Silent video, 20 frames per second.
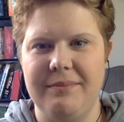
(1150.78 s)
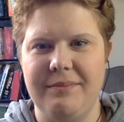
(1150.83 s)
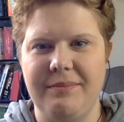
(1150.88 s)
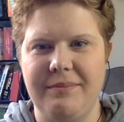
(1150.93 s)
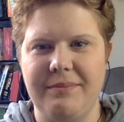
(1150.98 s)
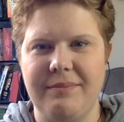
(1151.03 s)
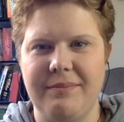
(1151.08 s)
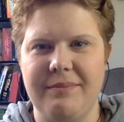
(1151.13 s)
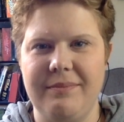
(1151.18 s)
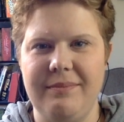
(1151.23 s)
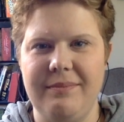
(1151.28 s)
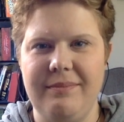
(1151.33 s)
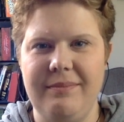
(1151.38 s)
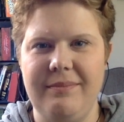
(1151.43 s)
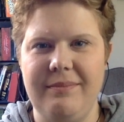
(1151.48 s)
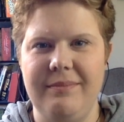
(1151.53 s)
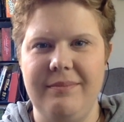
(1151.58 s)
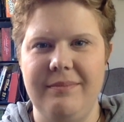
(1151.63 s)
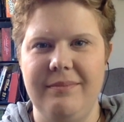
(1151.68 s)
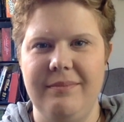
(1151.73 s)

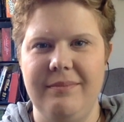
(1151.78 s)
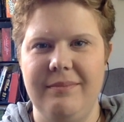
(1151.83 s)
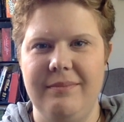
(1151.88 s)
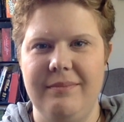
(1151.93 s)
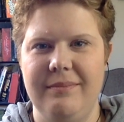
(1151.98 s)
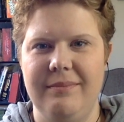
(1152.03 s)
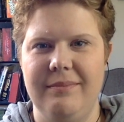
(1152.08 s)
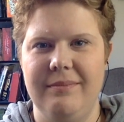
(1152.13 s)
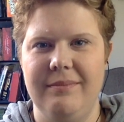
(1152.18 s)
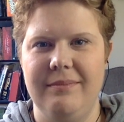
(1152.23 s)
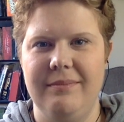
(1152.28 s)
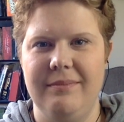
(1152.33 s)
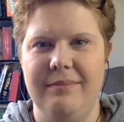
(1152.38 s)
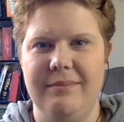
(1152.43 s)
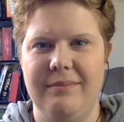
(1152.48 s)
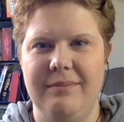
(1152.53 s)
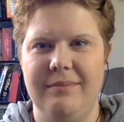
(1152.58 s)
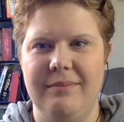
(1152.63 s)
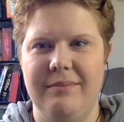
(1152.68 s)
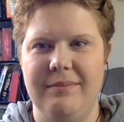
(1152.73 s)

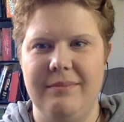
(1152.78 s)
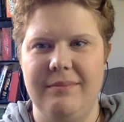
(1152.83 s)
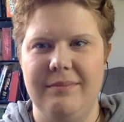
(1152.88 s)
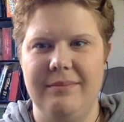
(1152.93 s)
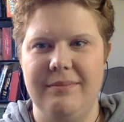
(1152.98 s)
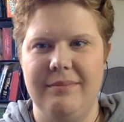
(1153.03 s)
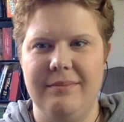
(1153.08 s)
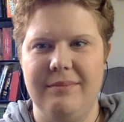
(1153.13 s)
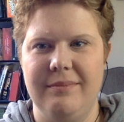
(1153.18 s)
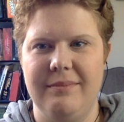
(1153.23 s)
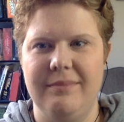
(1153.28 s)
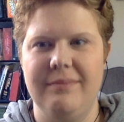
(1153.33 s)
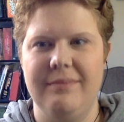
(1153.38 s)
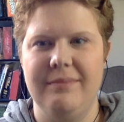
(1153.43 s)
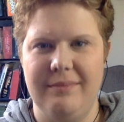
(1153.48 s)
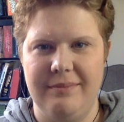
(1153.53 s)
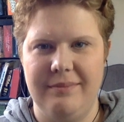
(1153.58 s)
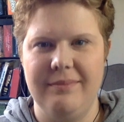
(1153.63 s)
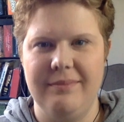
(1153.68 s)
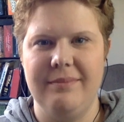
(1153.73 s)

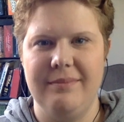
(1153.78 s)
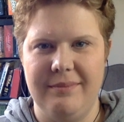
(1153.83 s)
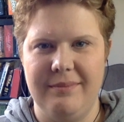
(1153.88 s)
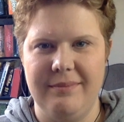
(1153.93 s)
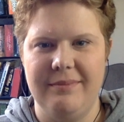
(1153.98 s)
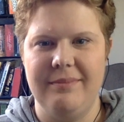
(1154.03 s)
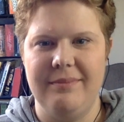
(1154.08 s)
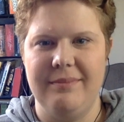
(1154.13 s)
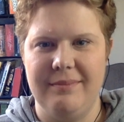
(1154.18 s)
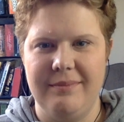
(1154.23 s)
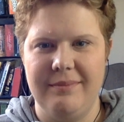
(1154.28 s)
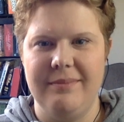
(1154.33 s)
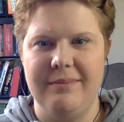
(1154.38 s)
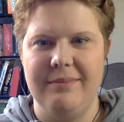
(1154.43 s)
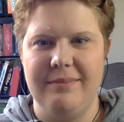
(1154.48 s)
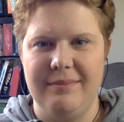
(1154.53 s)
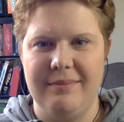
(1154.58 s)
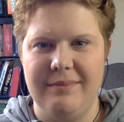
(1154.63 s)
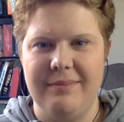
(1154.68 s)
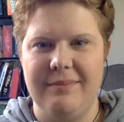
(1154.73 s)

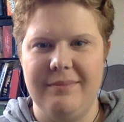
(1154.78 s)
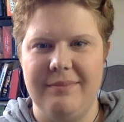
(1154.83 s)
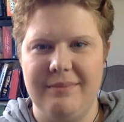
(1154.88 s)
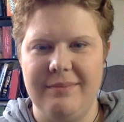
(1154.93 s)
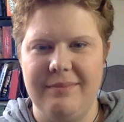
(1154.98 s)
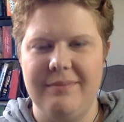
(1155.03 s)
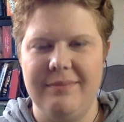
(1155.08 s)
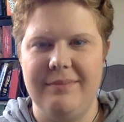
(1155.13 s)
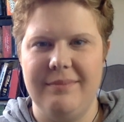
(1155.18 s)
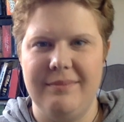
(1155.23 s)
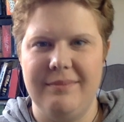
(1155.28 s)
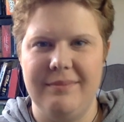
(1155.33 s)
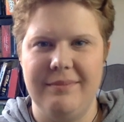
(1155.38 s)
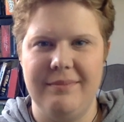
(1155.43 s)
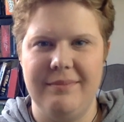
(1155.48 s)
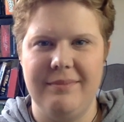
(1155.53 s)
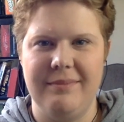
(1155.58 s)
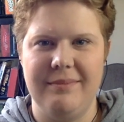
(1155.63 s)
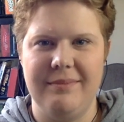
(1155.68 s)
No words are spoken by the person on screen.